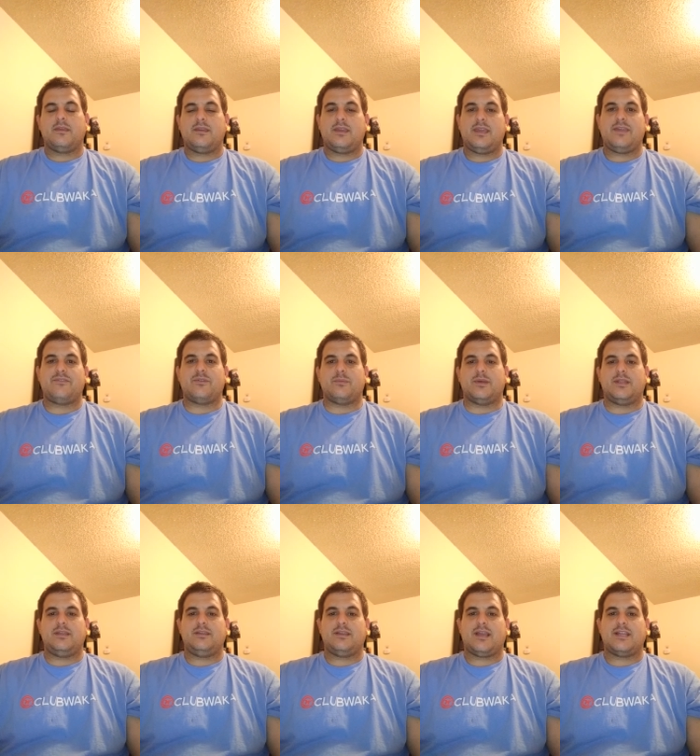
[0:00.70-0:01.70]
Hey
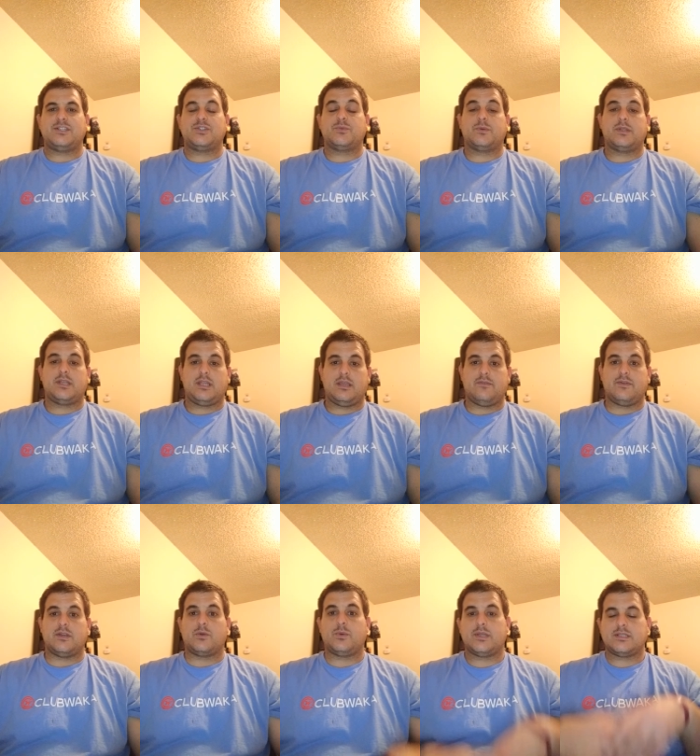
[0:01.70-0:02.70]
everybody, I just wanted to give
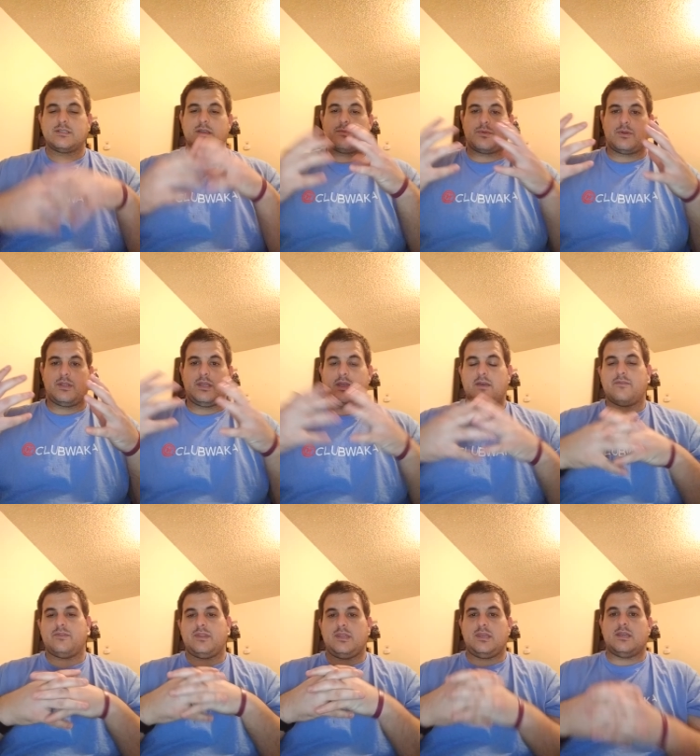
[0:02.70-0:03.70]
a quick summary
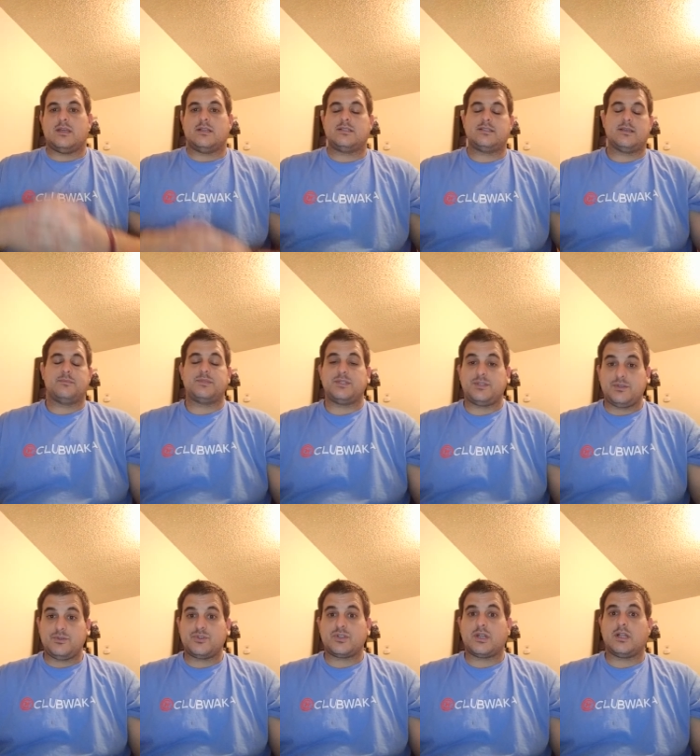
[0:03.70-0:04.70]
of the
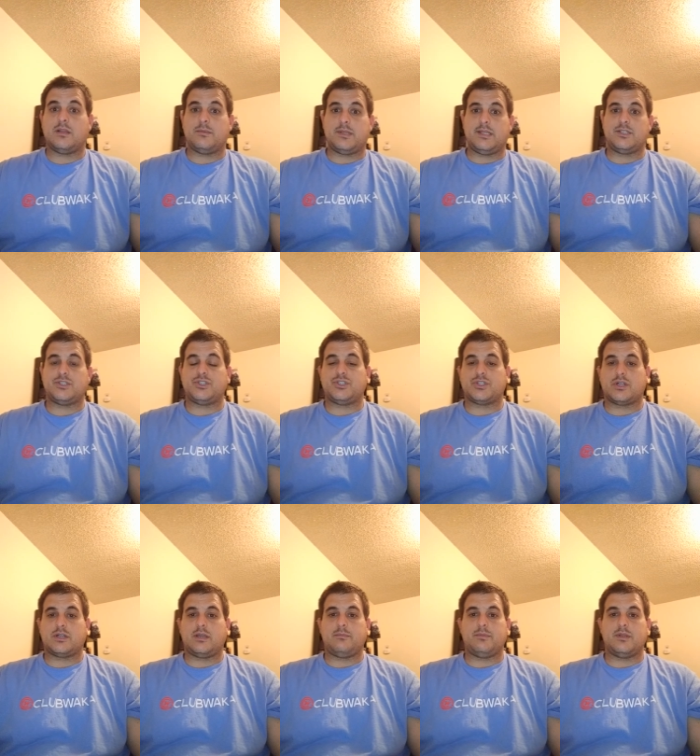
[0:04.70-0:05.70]
substitution and elimination
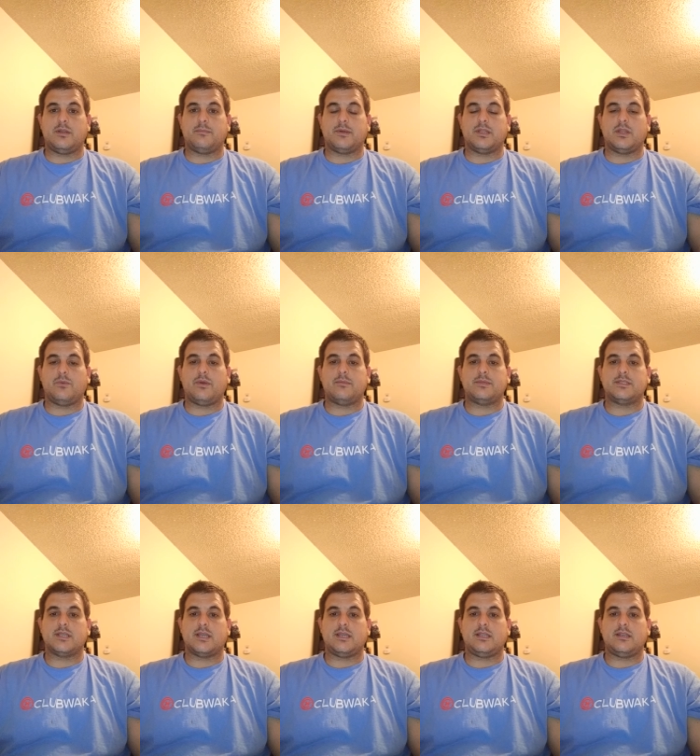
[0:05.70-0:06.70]
chart I put up on the
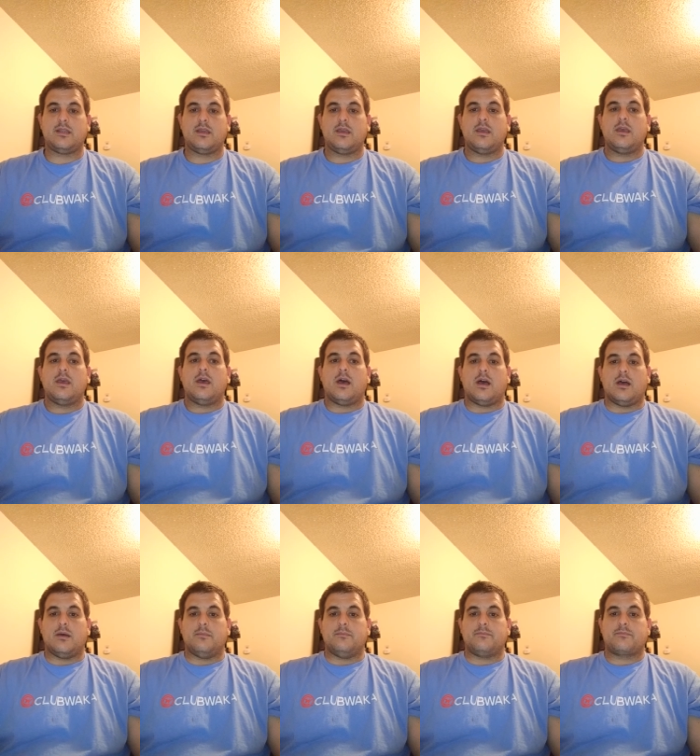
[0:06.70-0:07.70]
website.
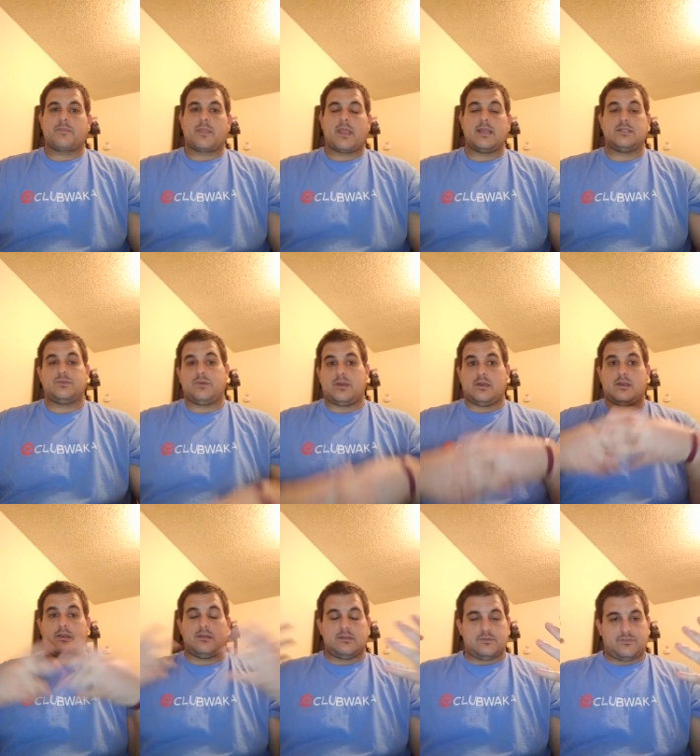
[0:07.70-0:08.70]
As
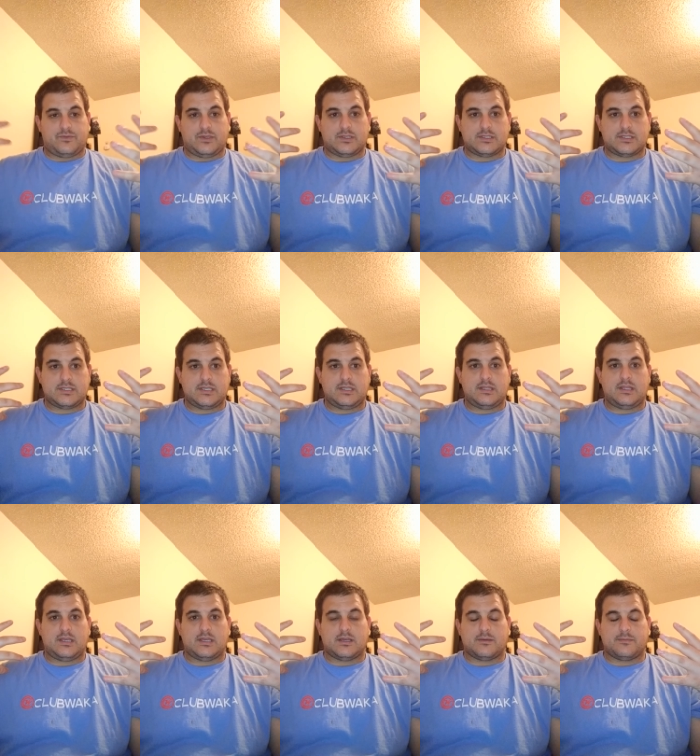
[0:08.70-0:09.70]
well, if you can see
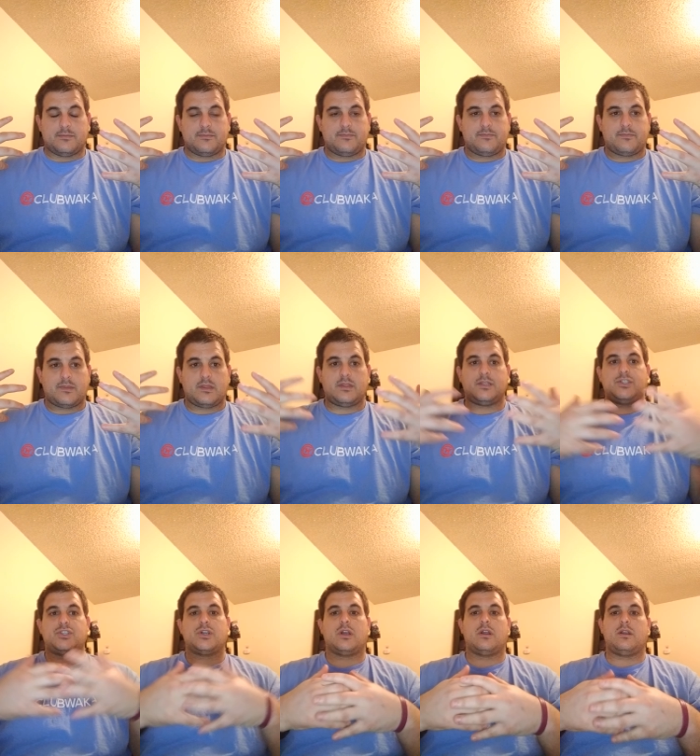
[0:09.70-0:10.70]
the
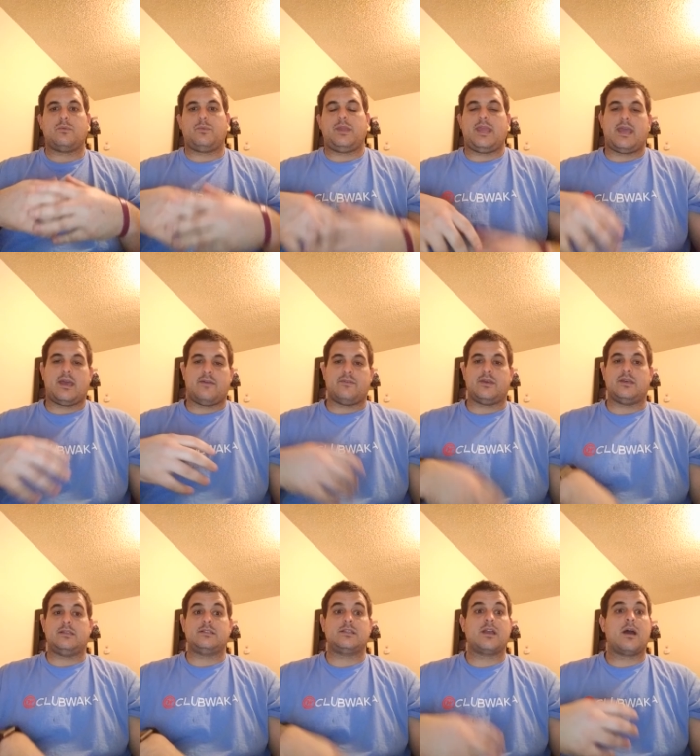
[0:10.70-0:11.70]
chart, we have
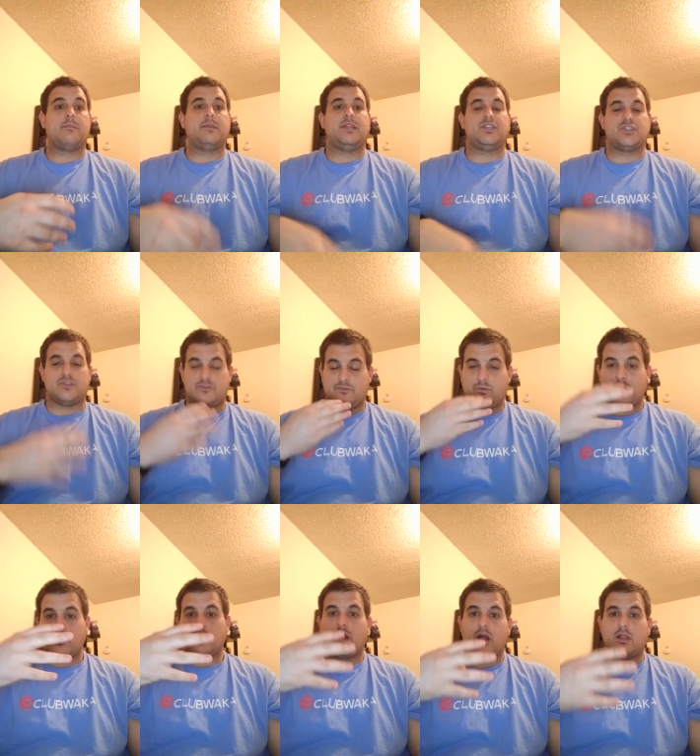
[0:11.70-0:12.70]
it's a combination of 4
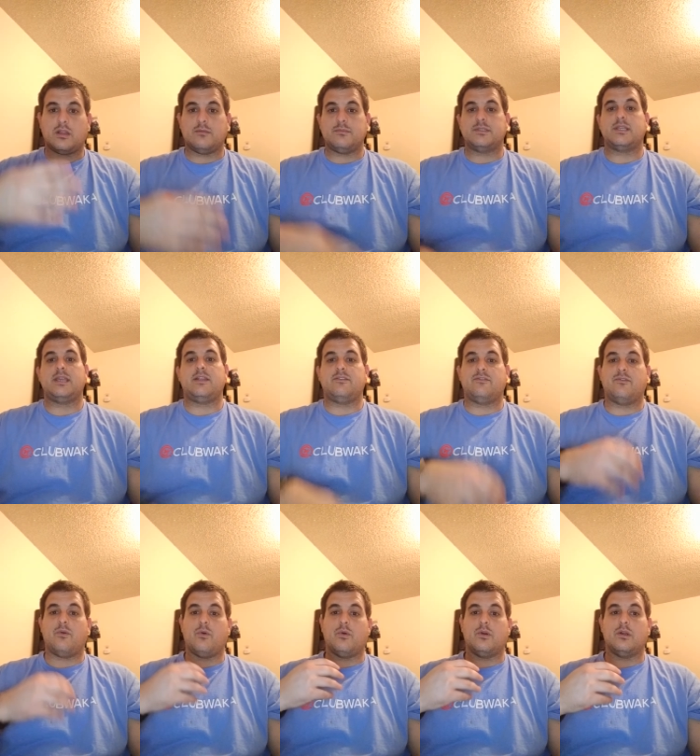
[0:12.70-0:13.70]
columns and
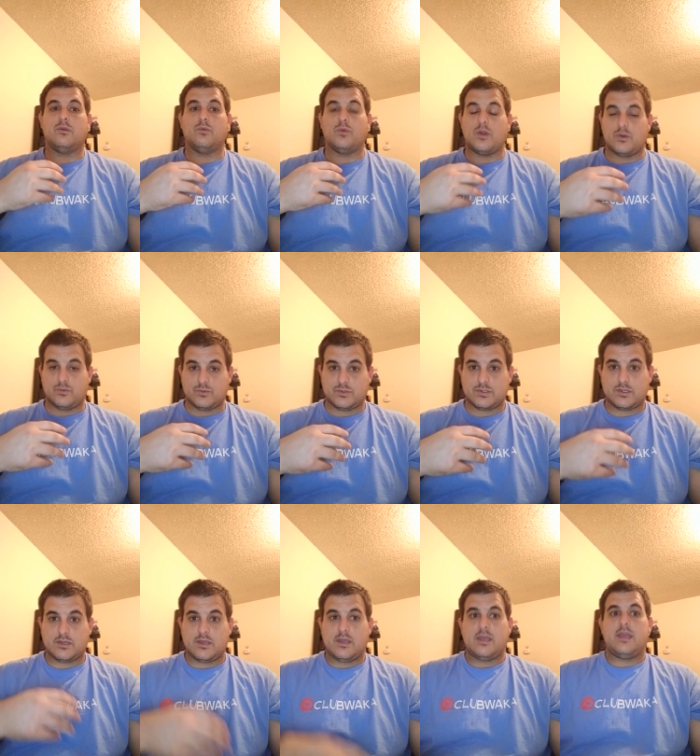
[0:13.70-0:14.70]
4 rows.
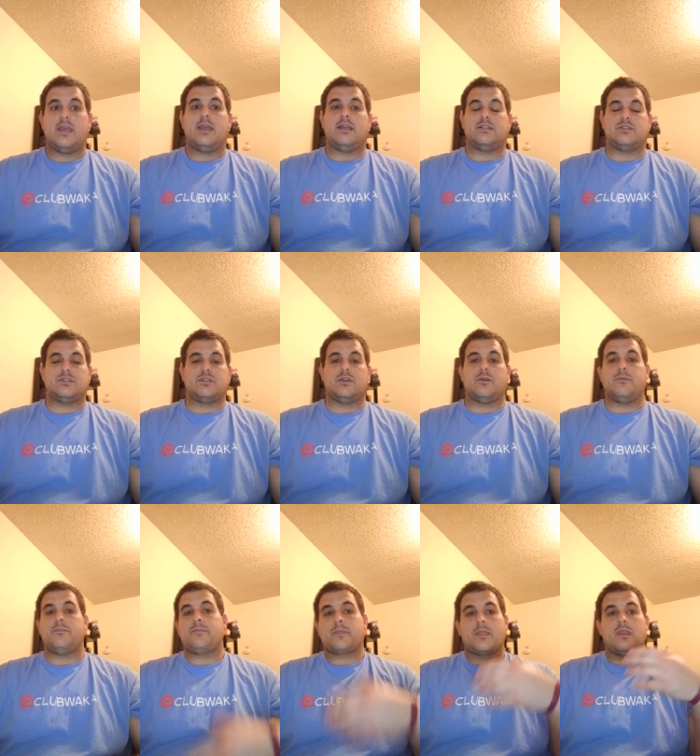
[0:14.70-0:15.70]
And so